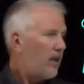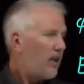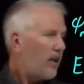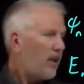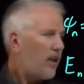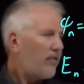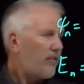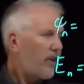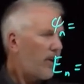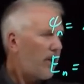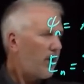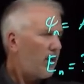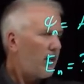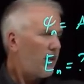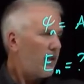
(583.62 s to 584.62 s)
I've
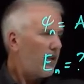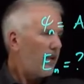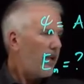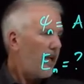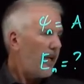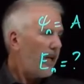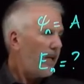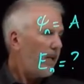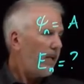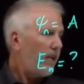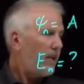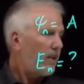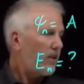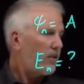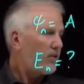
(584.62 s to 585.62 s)
got an a
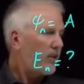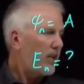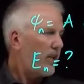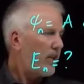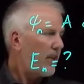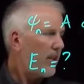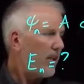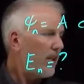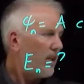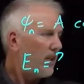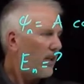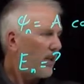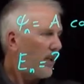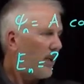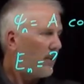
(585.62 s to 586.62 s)
and a cosine n theta
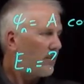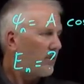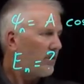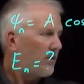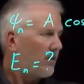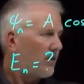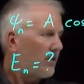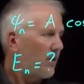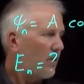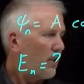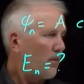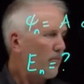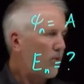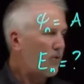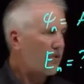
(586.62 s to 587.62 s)
that cancels
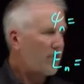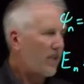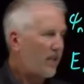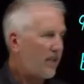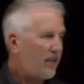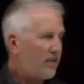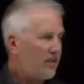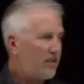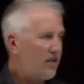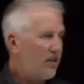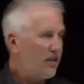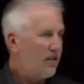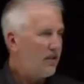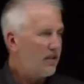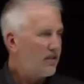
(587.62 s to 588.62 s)
on both sides.
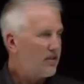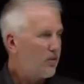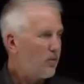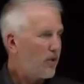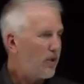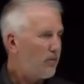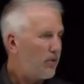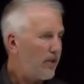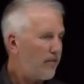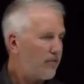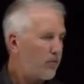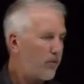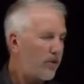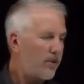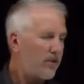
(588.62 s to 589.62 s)
So what I'm
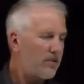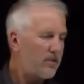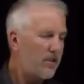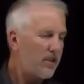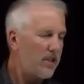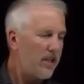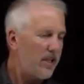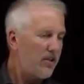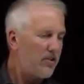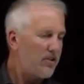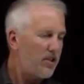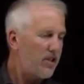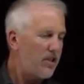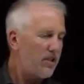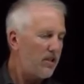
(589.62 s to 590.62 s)
left with is that the
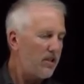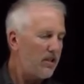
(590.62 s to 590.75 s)
energy